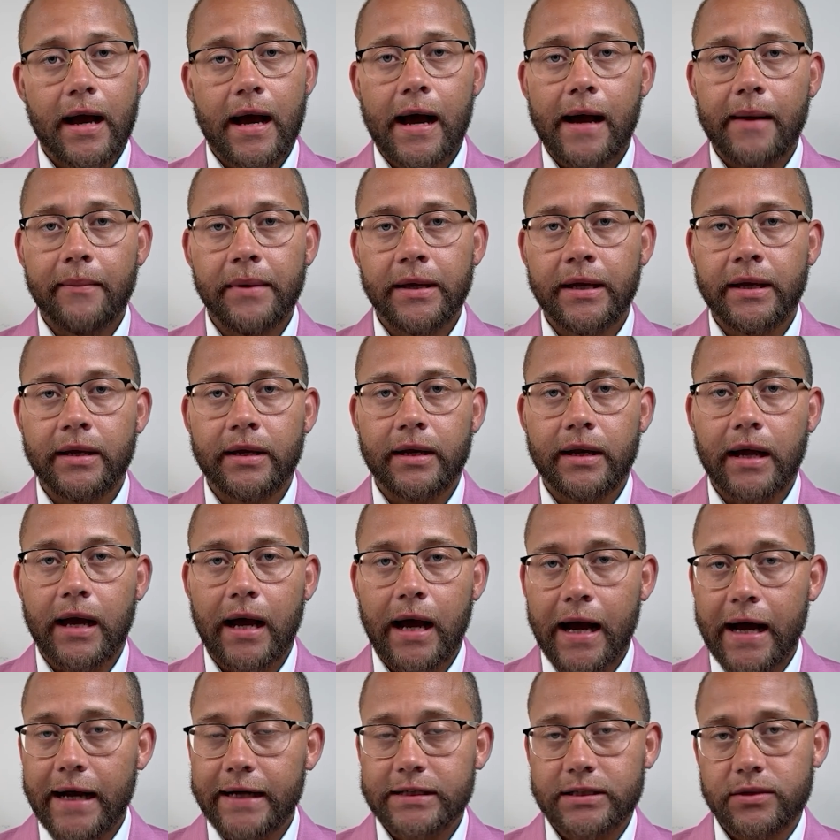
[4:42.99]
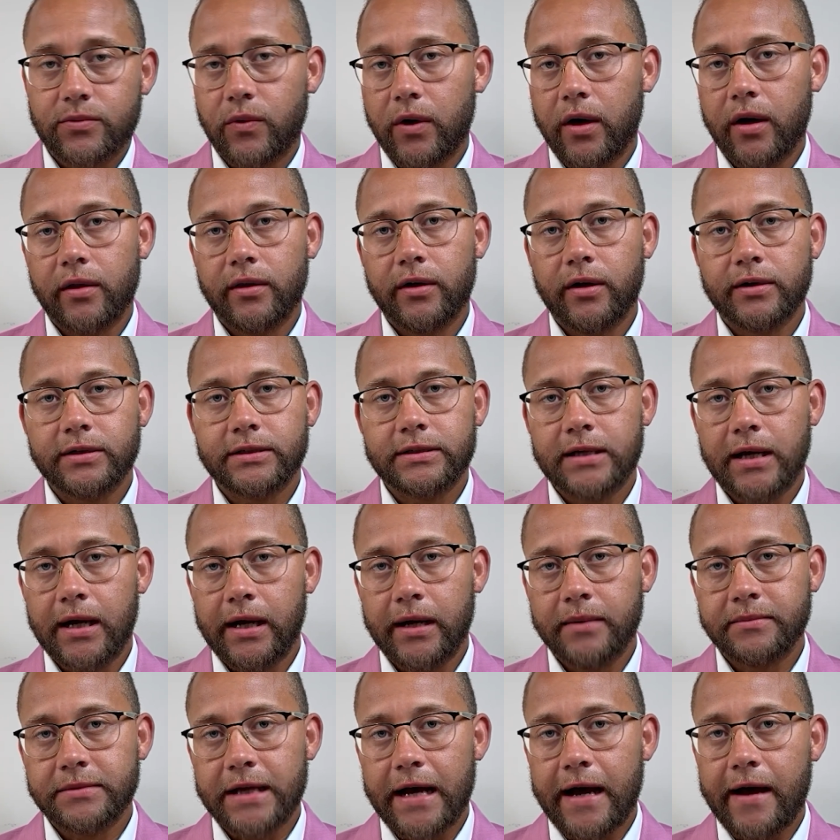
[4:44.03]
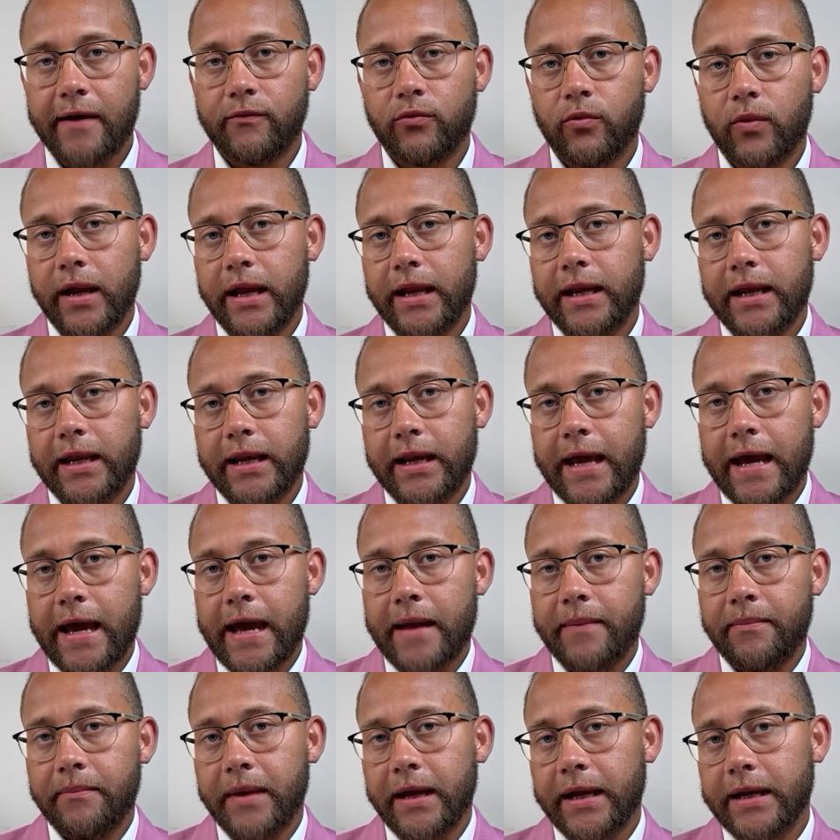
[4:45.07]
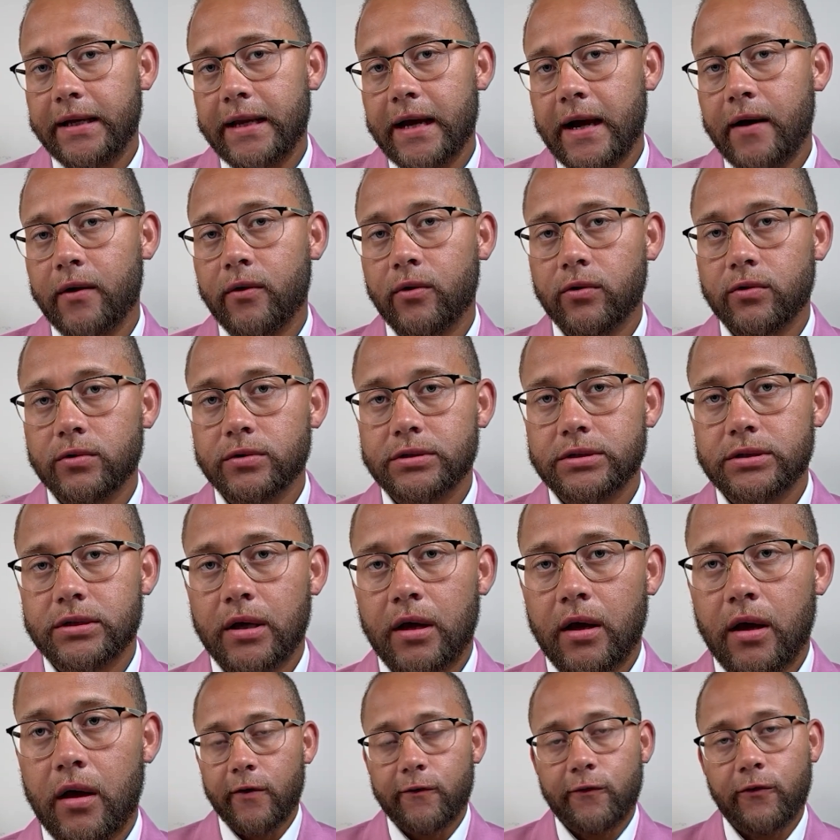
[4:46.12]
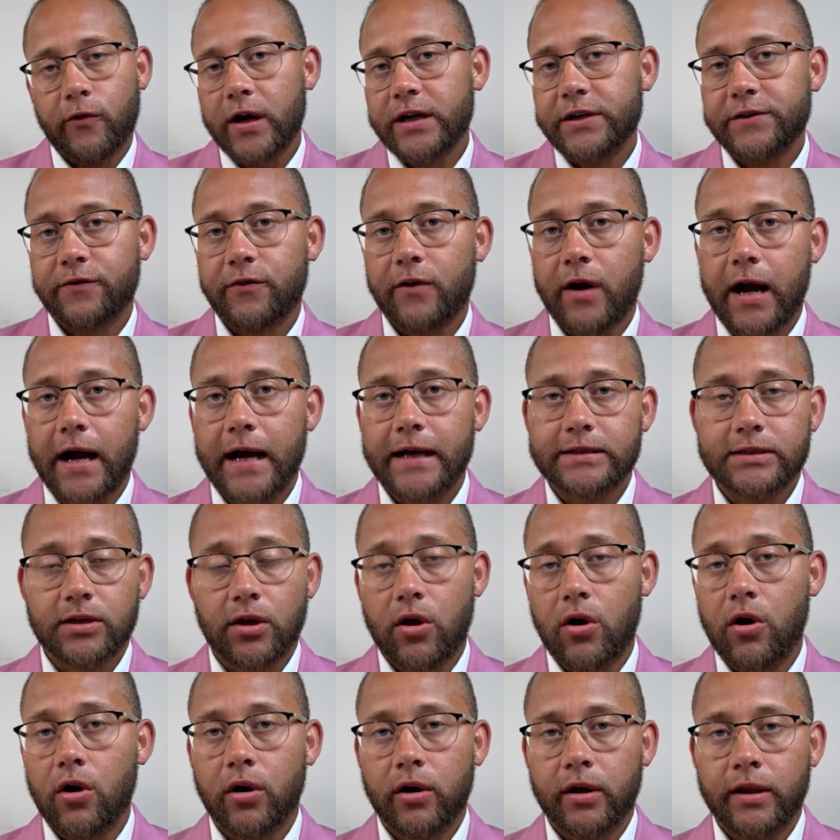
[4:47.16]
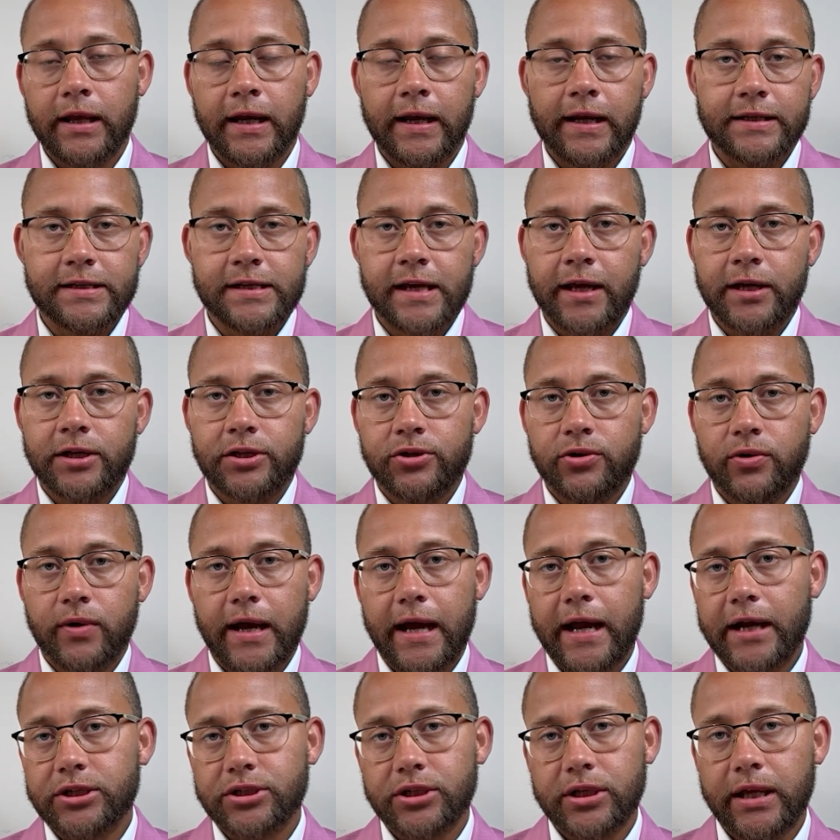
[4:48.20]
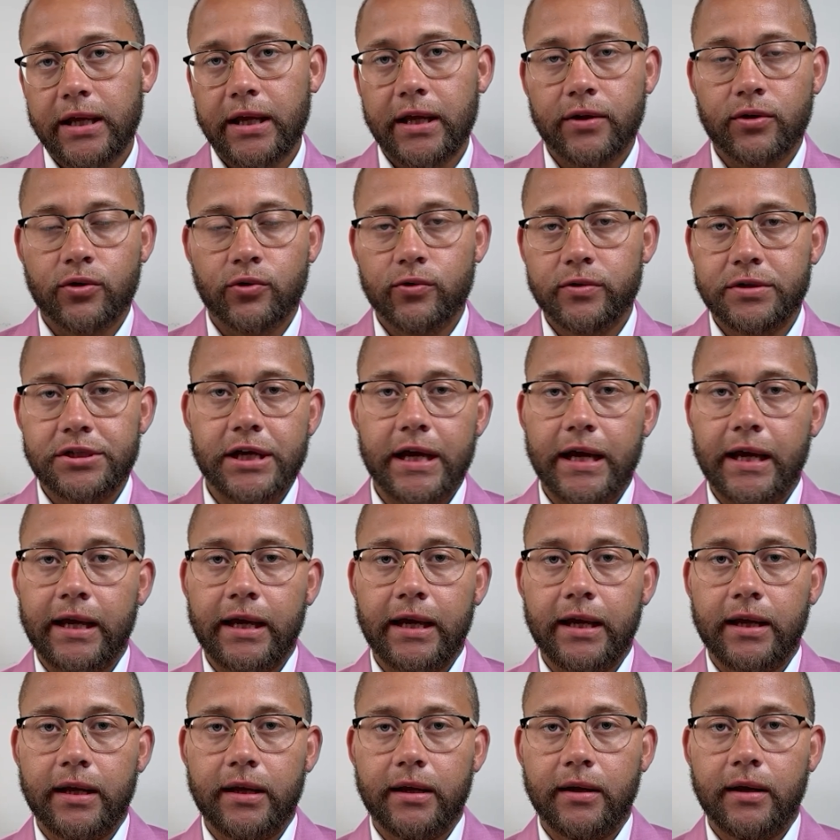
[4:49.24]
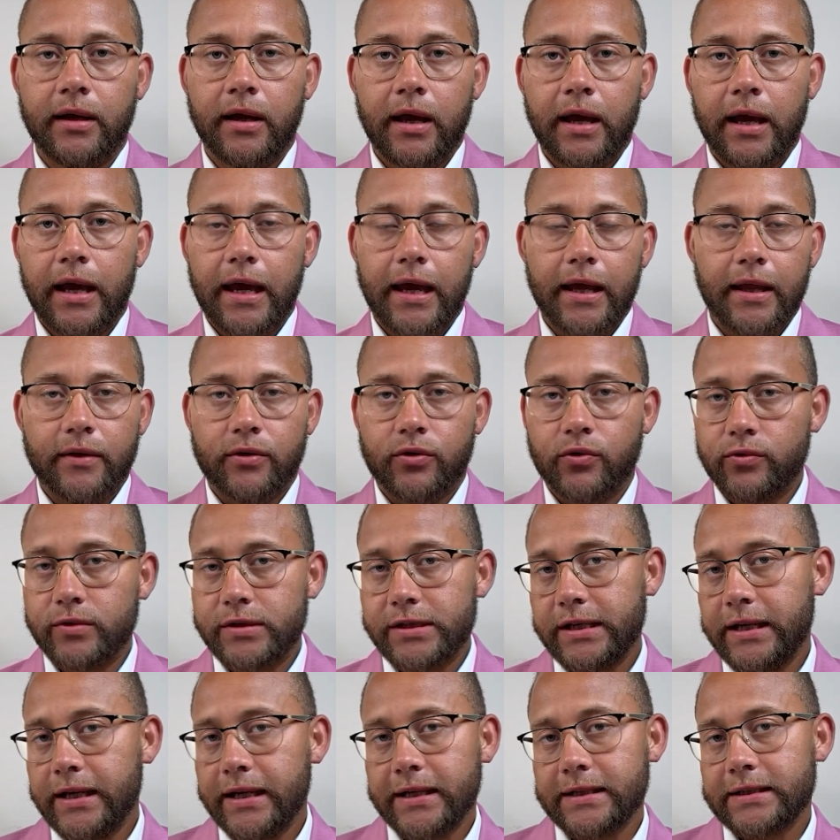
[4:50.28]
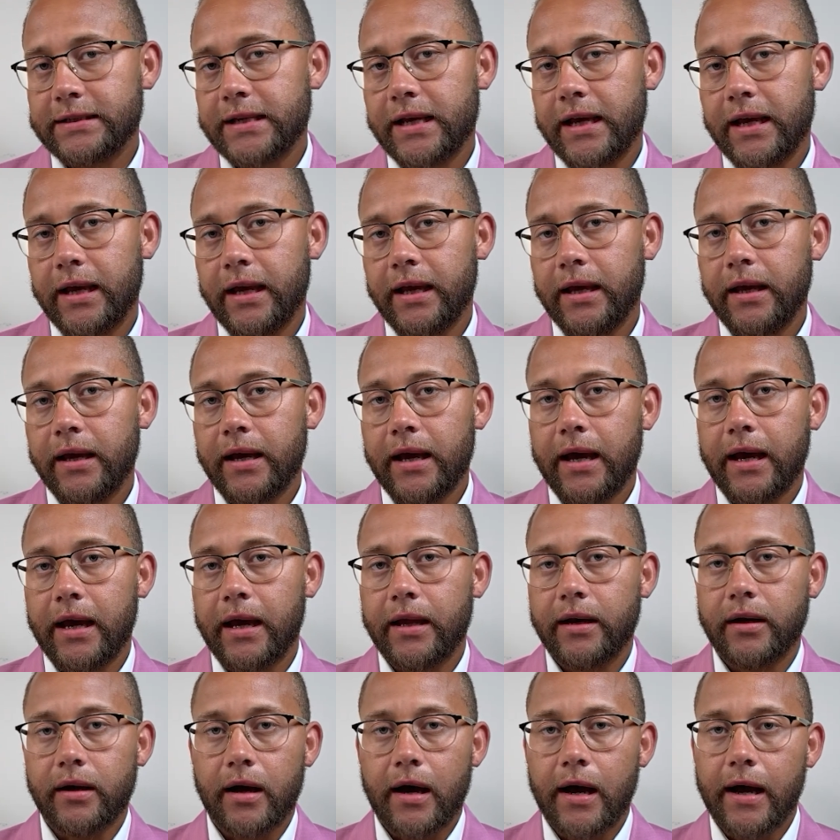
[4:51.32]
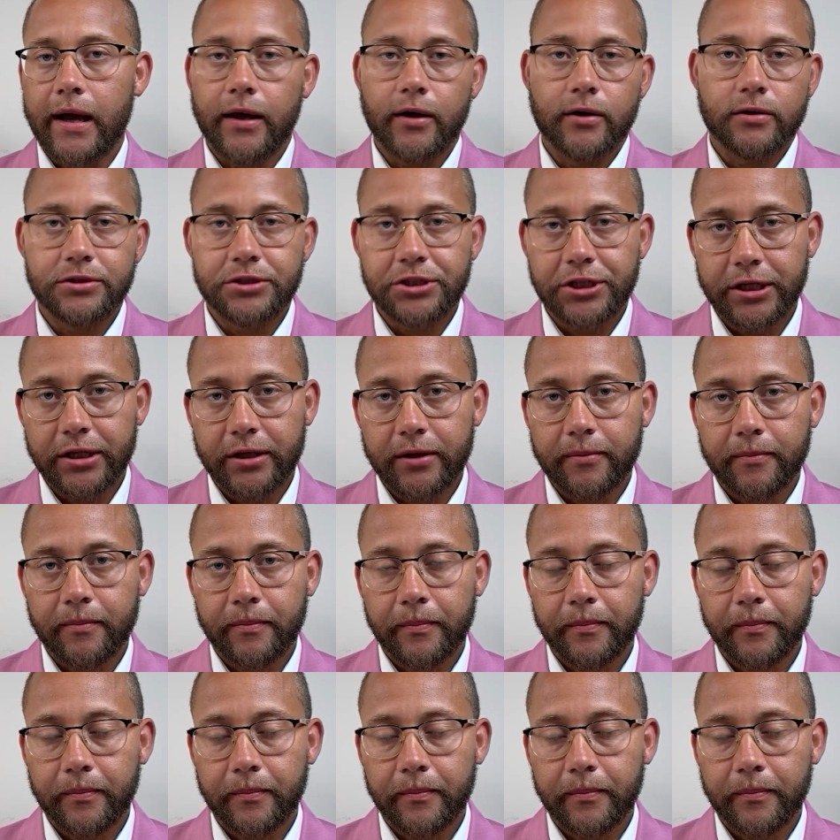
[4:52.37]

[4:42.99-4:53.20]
I mean, I swear there's times I've waited at McDonald's for fresh fries longer than it takes you to actually get through check-in and through TSA at ILG.